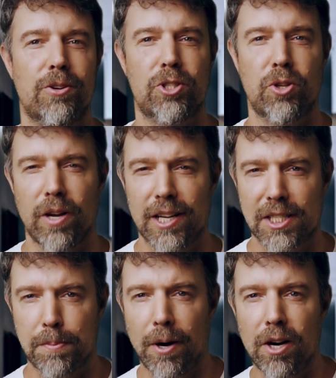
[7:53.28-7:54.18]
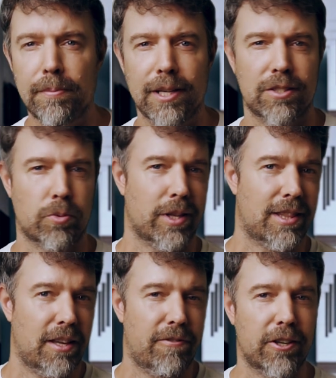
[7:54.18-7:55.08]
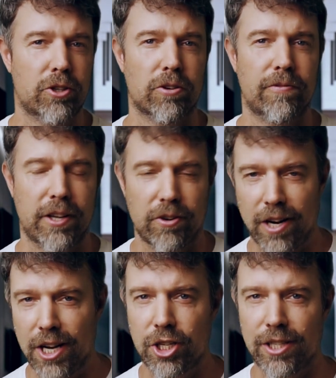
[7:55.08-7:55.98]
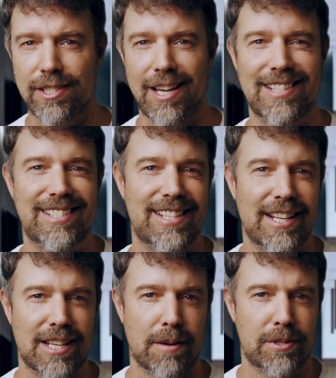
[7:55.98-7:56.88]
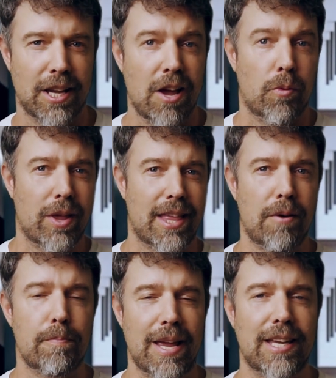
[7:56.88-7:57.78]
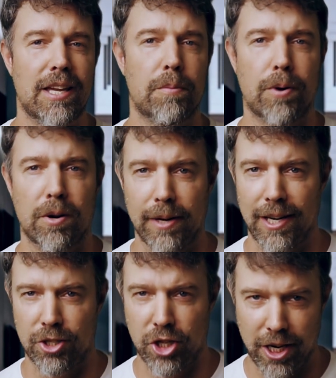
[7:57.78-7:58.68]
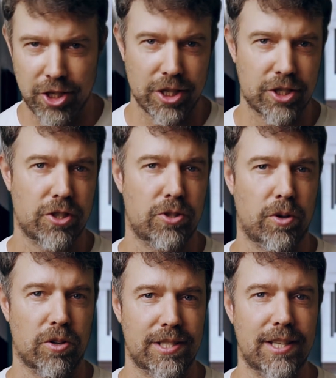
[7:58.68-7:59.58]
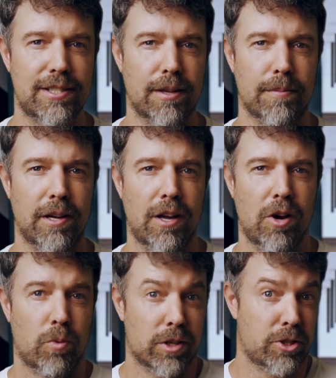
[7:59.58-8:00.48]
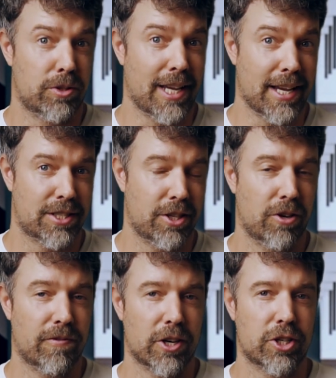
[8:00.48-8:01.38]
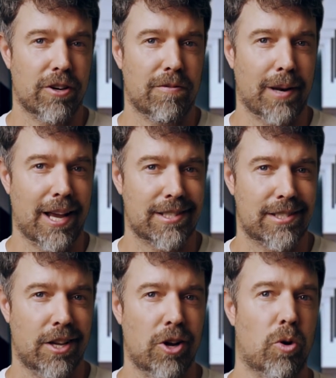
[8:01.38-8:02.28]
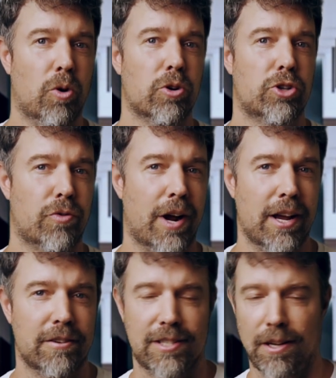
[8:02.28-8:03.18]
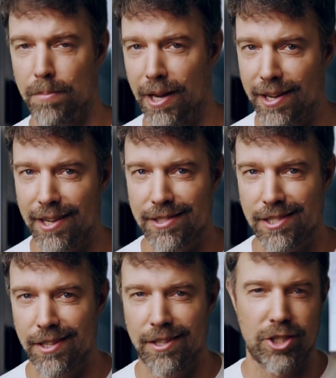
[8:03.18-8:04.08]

you to experiment with different configurations and setups without making permanent changes to your system. Want to test a new version of Plex or try out some plugins?